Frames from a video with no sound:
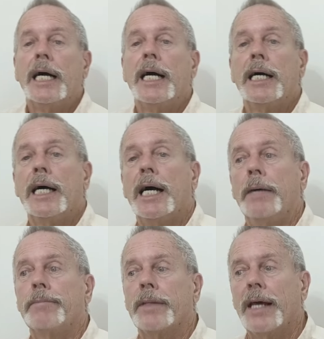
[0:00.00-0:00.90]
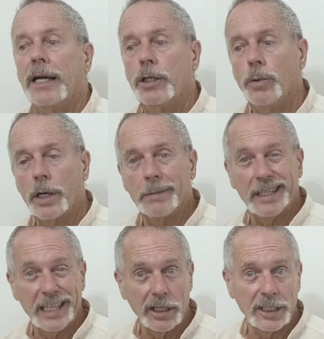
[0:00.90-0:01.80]
you want them a
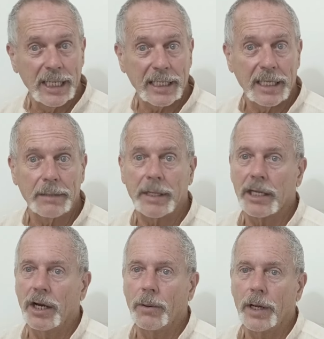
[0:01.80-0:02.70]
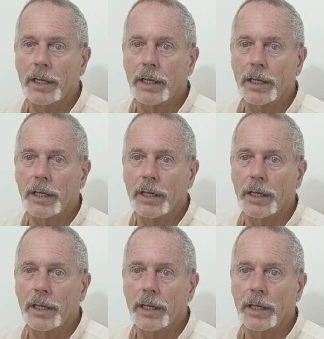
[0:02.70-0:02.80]
little addicted, but you don't